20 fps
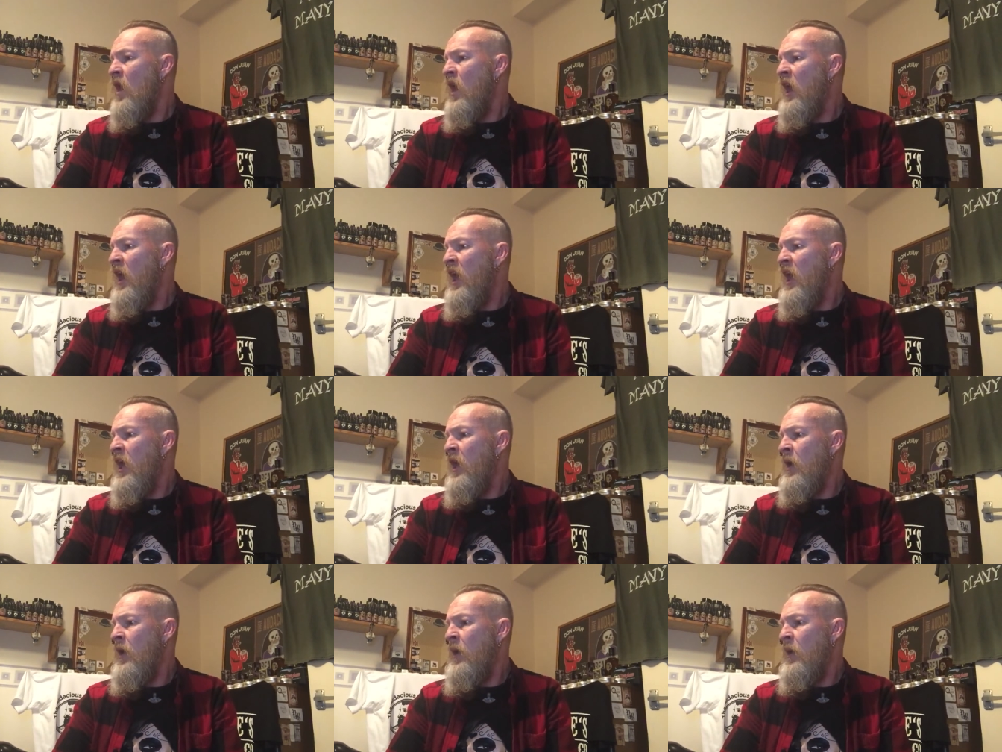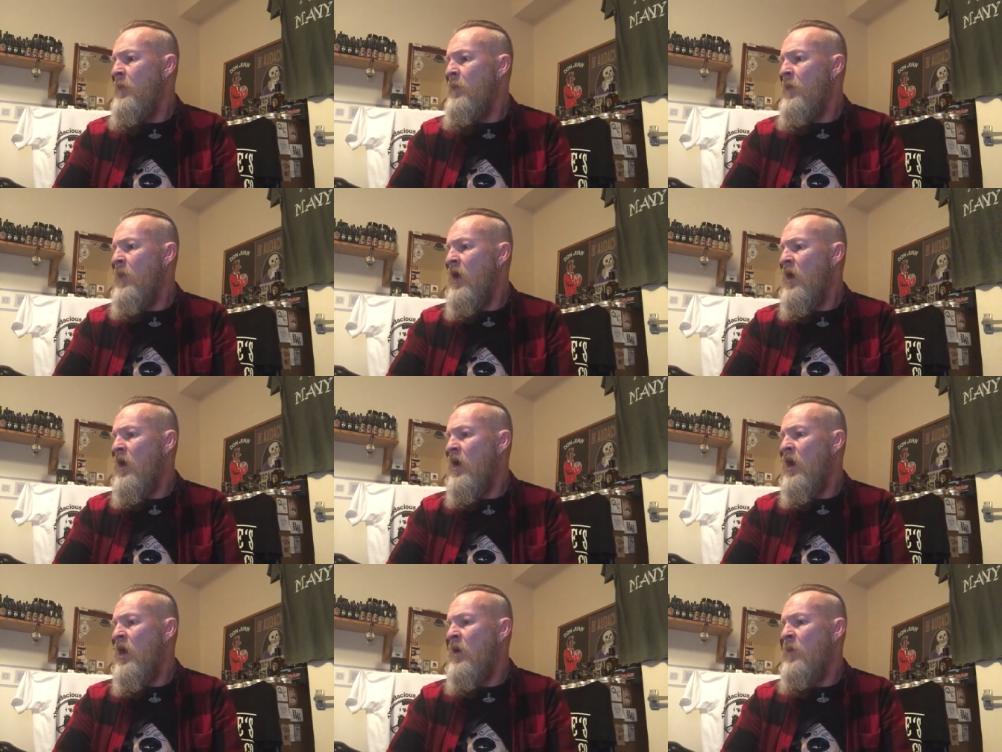Um,
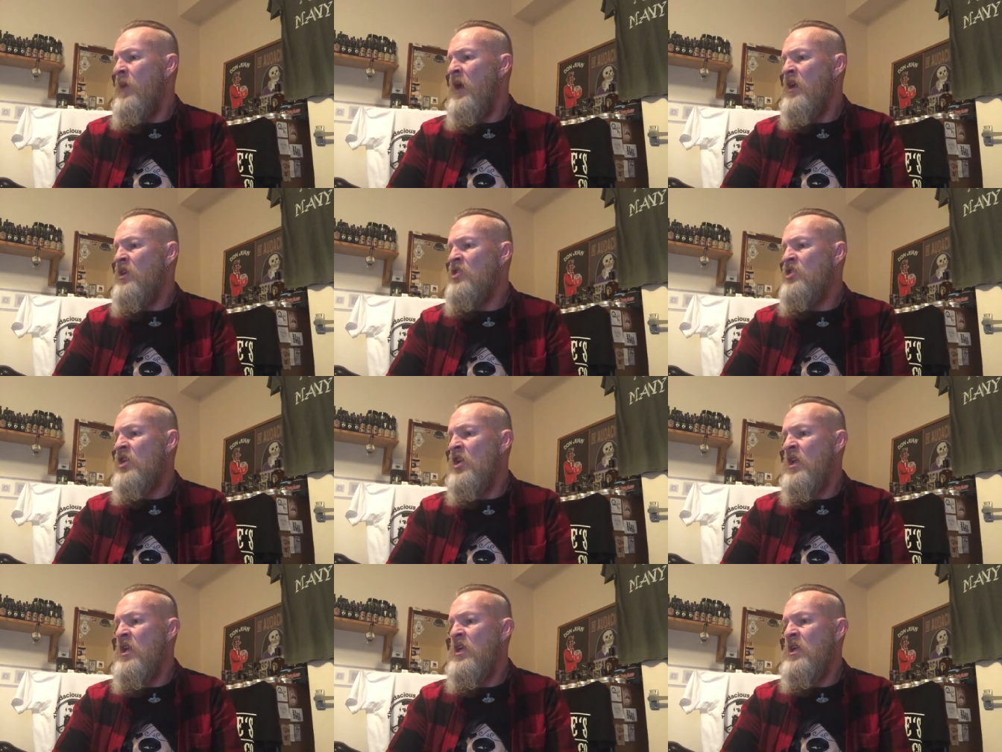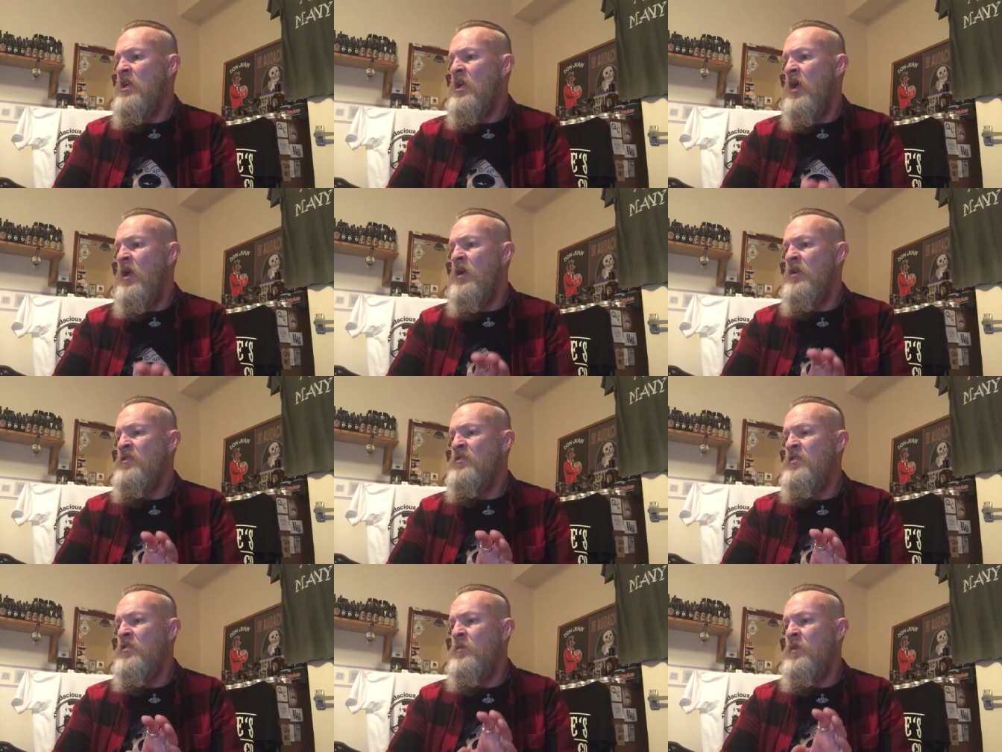I'm actually
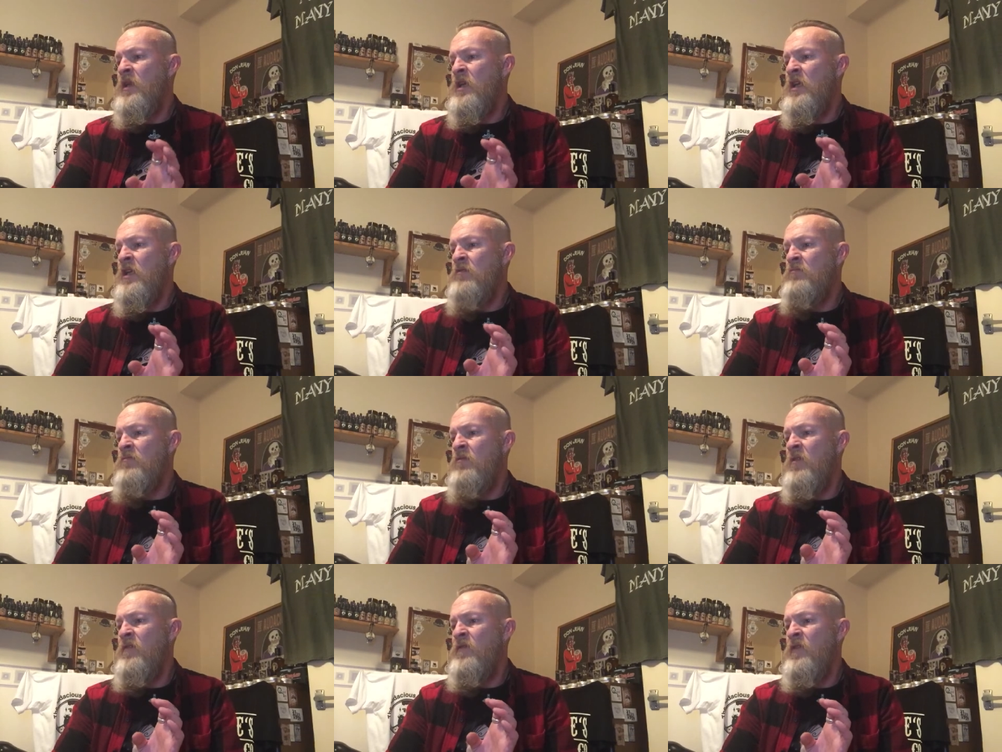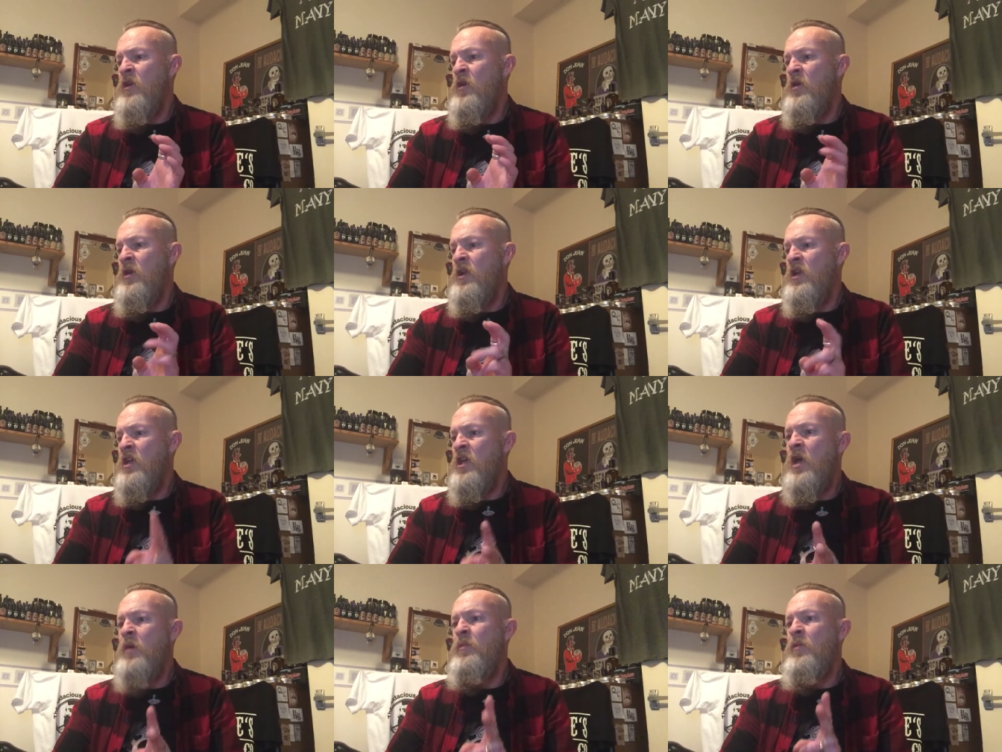going to be reviewing
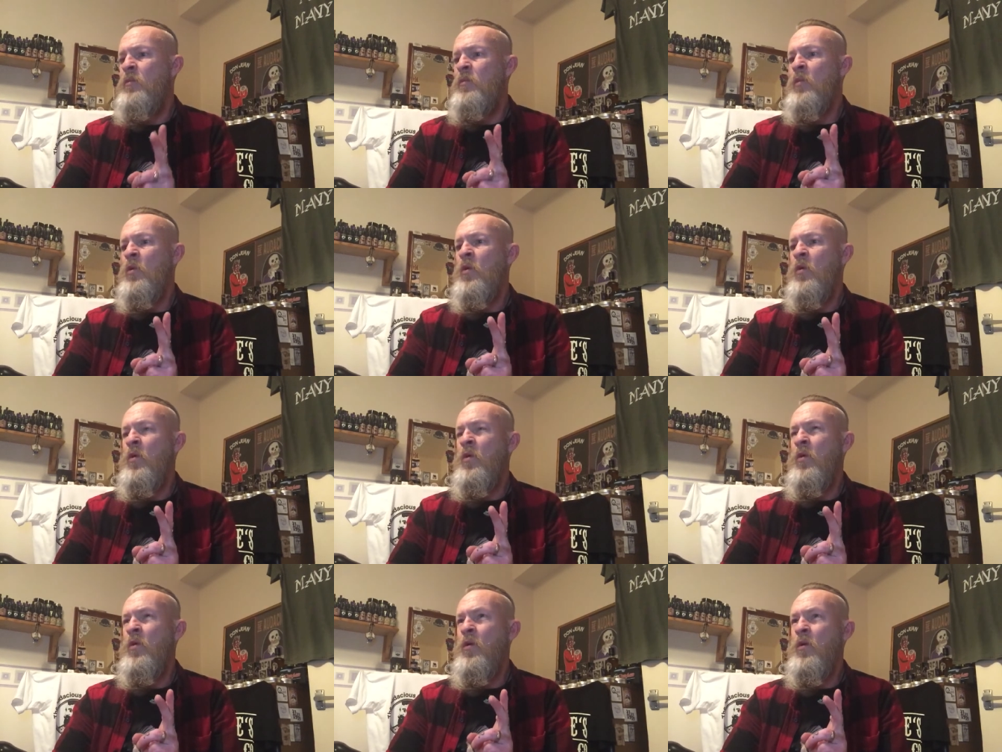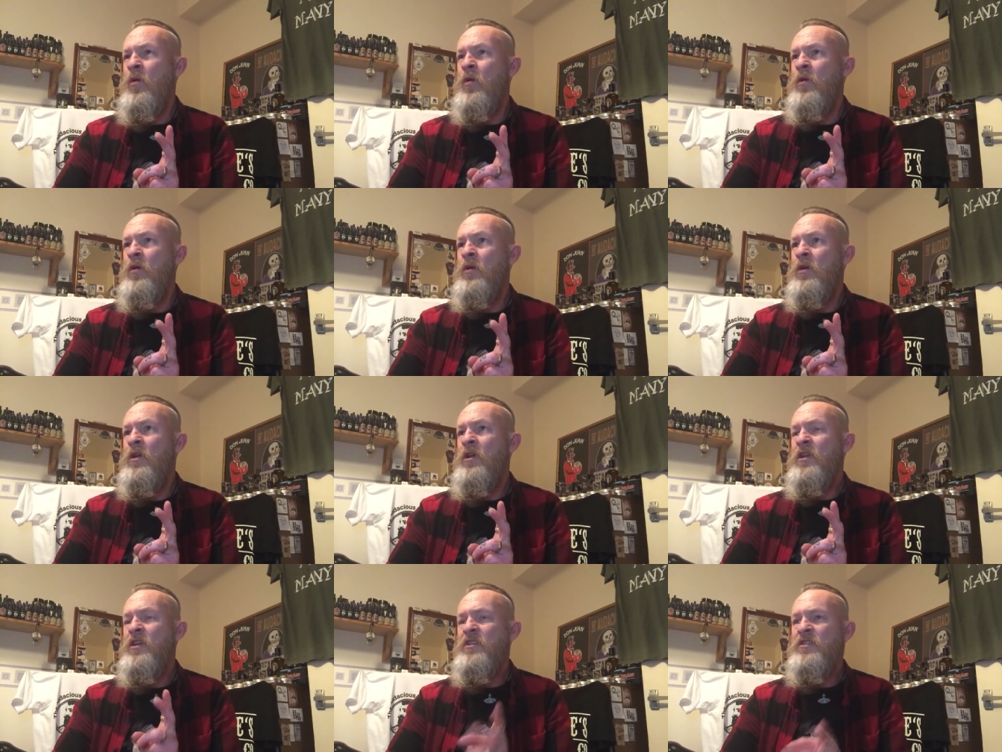a couple more
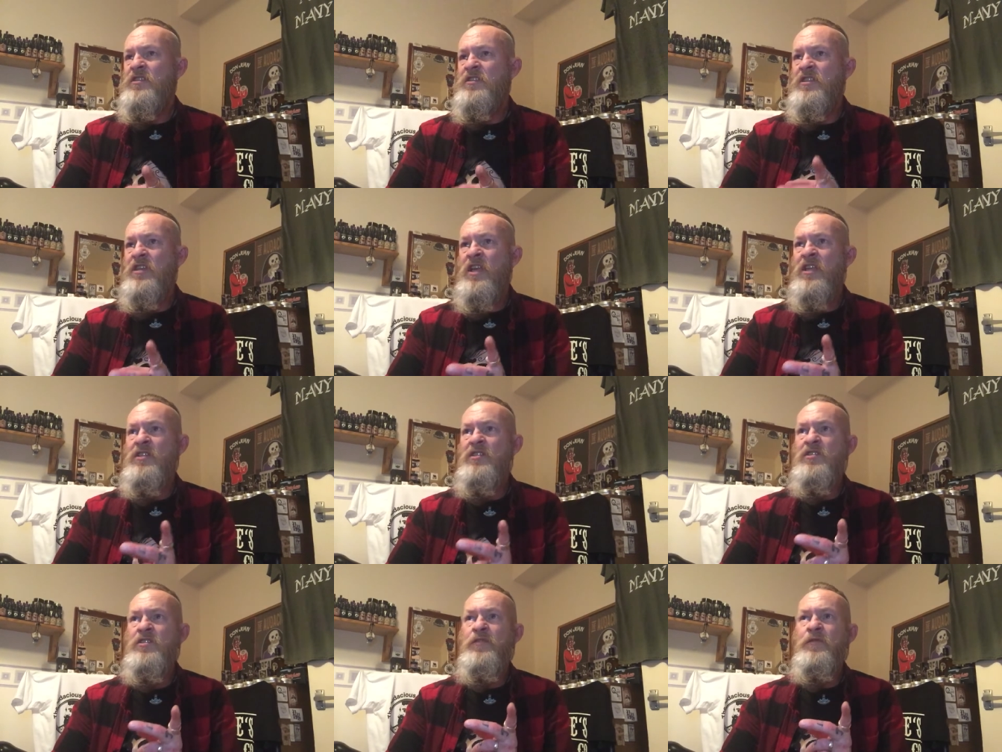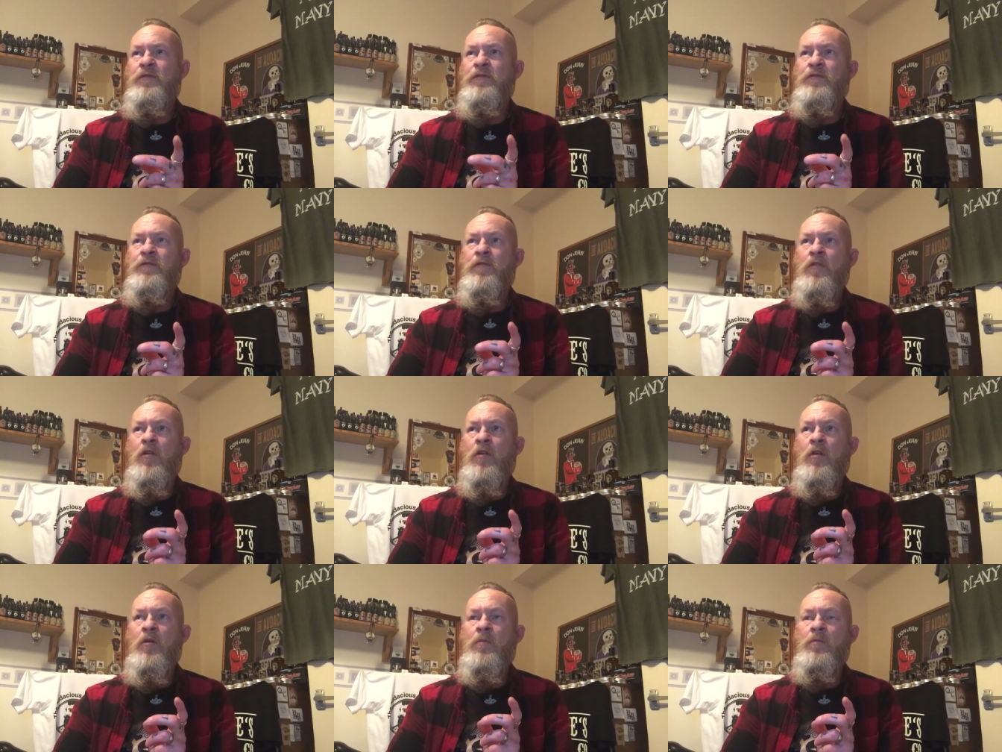scents
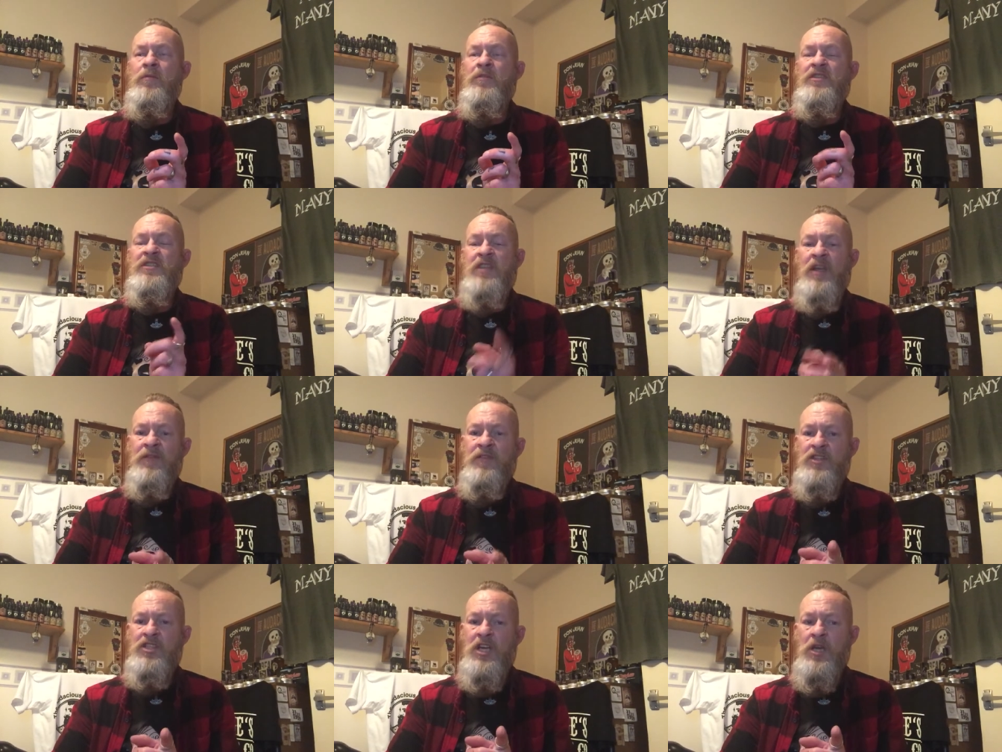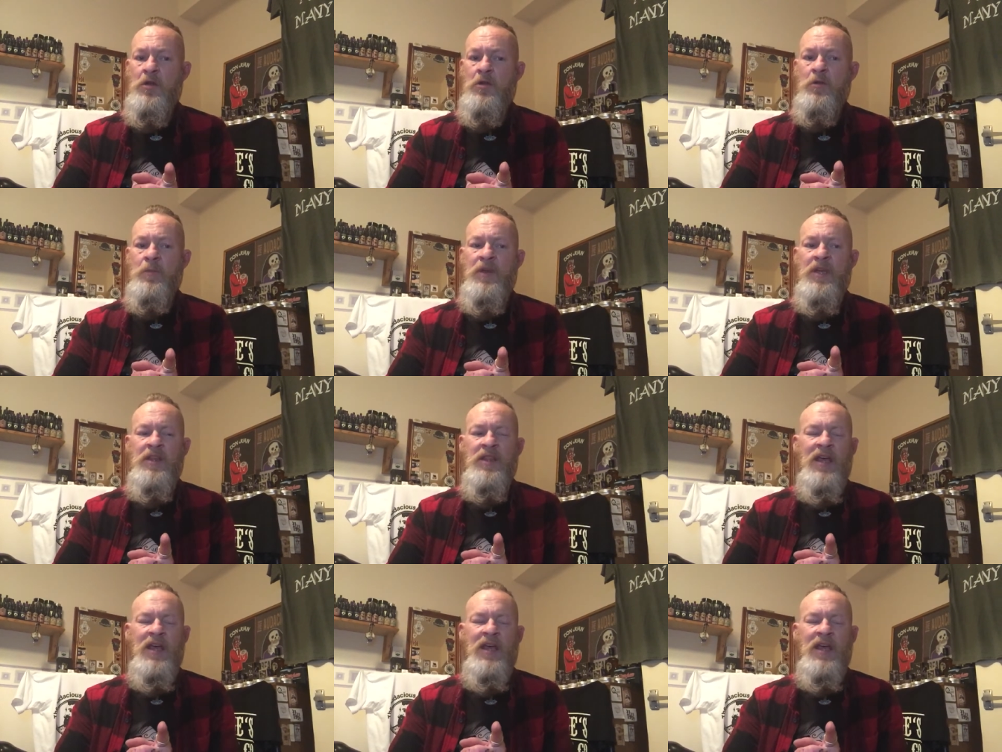from Savage Alchemy.